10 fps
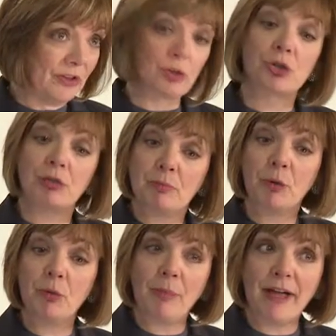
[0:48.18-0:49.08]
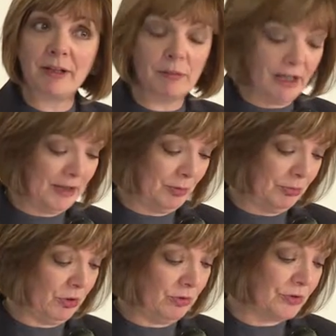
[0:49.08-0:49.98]
their triple bottom line
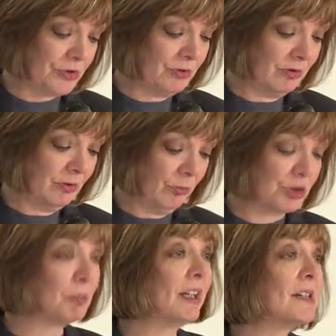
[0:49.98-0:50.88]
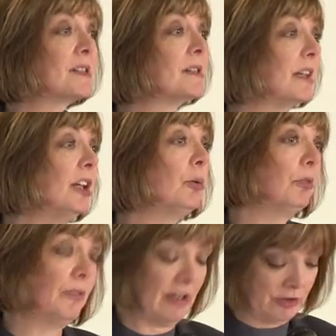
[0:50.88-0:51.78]
approach, which places
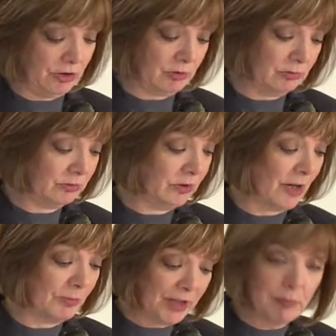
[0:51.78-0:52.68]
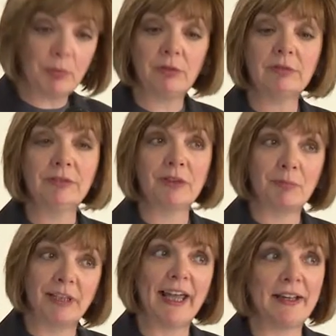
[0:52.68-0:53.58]
equal value on people, the
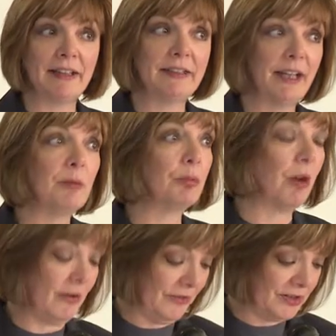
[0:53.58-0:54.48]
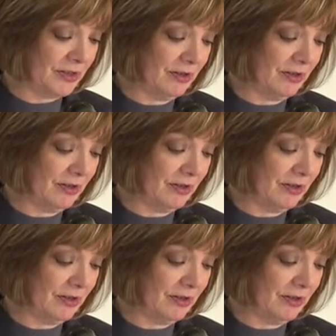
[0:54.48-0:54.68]
planet, and profit